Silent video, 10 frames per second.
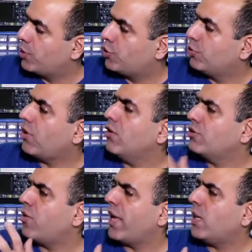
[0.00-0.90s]
which should
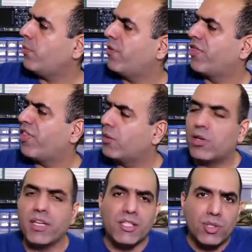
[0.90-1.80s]
also help with
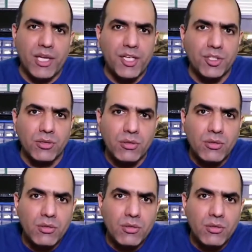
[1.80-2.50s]
thermal insulation.